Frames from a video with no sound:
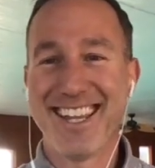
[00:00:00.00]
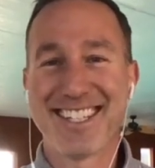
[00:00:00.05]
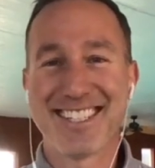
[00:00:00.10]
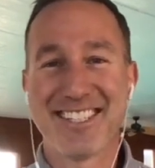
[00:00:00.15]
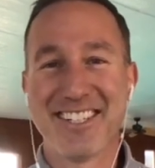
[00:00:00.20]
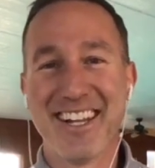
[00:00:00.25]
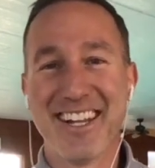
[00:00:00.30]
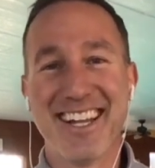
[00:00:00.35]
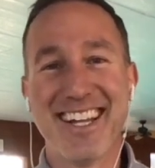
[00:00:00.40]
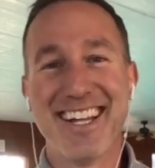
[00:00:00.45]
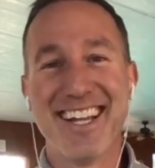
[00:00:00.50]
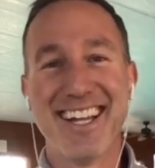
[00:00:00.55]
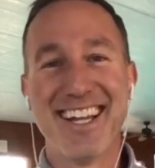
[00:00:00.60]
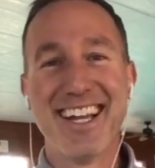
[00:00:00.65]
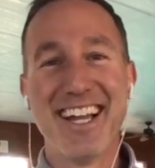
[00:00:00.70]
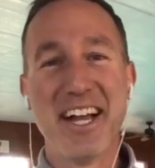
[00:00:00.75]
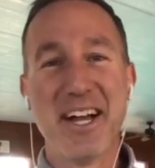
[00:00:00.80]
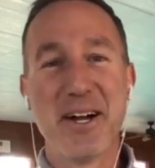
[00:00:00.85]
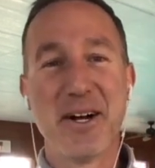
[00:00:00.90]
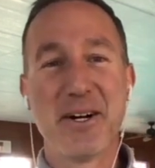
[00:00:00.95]
That's all.
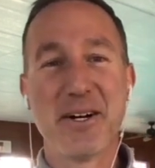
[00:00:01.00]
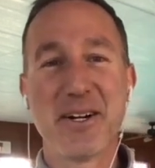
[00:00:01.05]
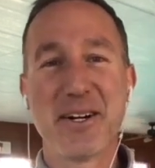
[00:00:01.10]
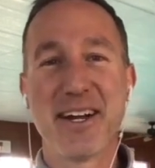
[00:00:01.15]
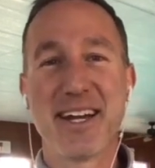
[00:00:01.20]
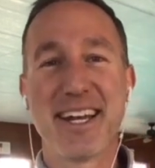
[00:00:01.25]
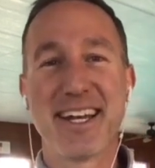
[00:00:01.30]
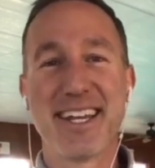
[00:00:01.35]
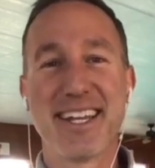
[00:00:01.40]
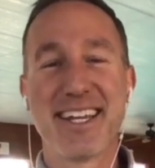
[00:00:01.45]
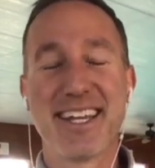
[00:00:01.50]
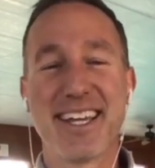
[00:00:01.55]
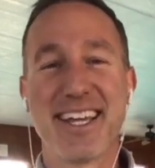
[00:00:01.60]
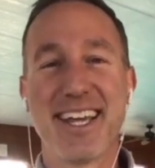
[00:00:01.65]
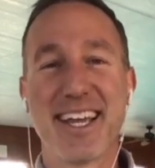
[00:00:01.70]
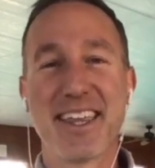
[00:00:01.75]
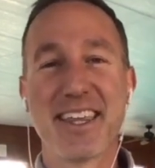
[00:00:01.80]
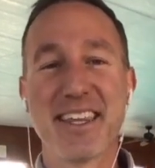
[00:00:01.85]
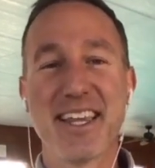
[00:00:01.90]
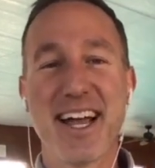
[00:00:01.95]
All right.
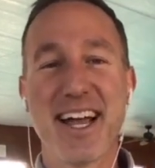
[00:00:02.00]
And then